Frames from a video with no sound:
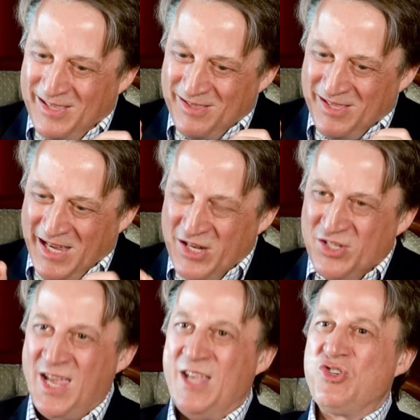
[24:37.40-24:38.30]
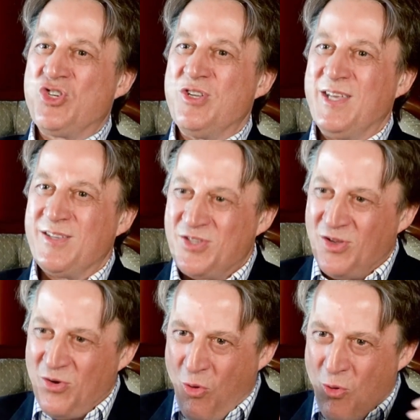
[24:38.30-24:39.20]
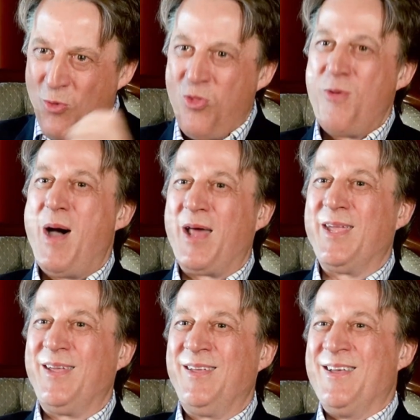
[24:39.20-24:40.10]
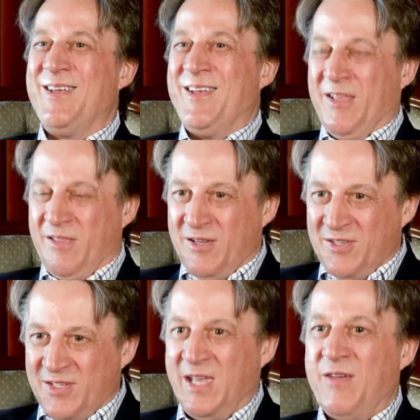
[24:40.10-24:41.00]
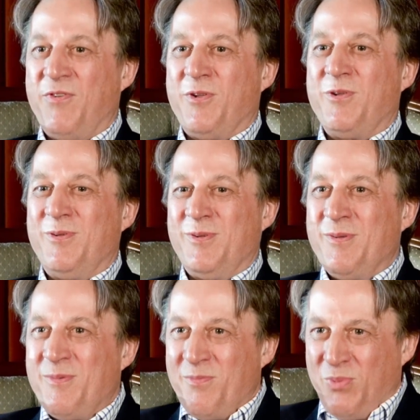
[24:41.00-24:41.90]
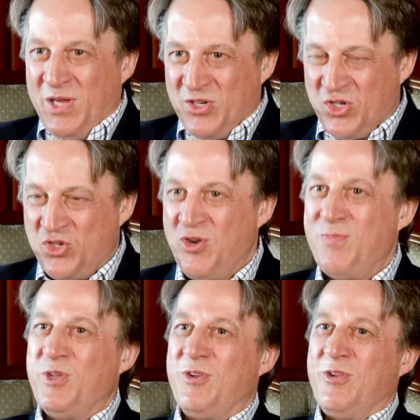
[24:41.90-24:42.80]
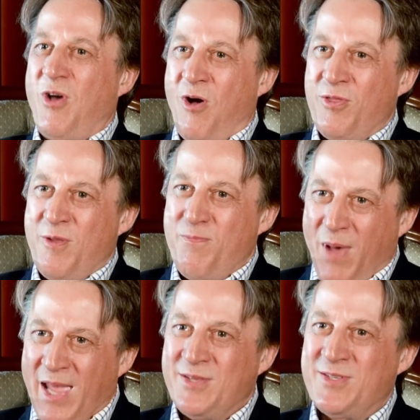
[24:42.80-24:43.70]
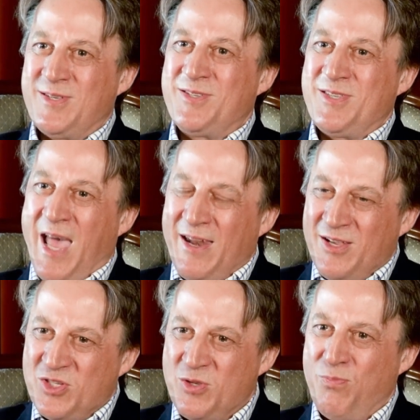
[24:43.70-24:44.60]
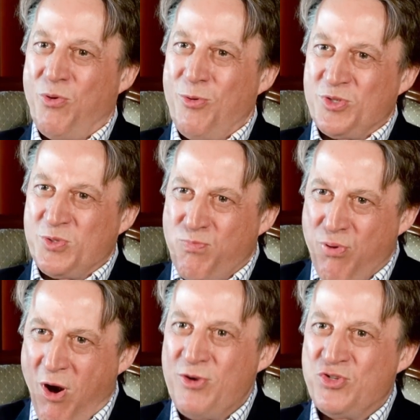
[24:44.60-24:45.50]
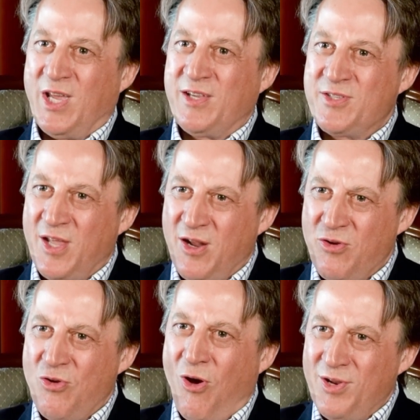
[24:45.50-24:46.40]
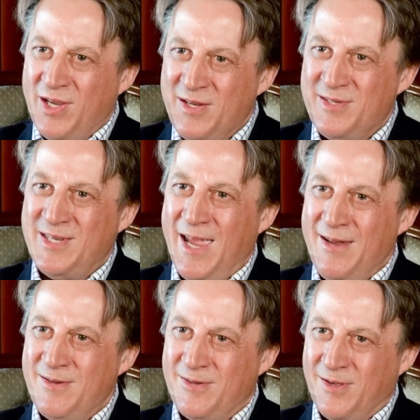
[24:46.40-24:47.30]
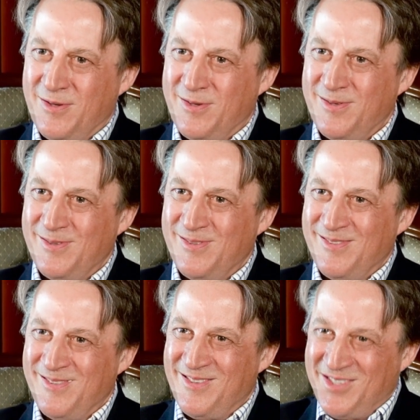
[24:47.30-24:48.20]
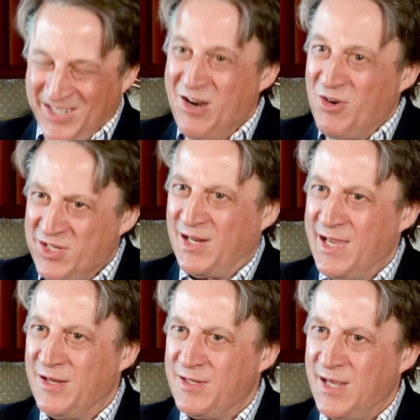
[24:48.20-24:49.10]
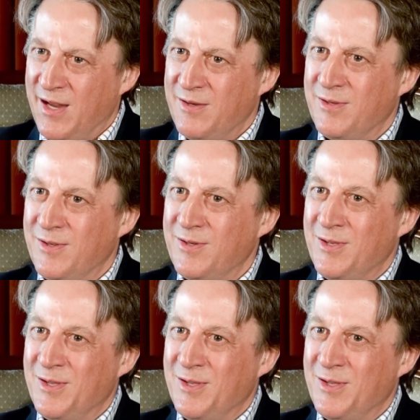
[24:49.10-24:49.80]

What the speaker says: the intention is that all the money that is given be distributed on the basis that it supports projects that are not intended, seriously intended,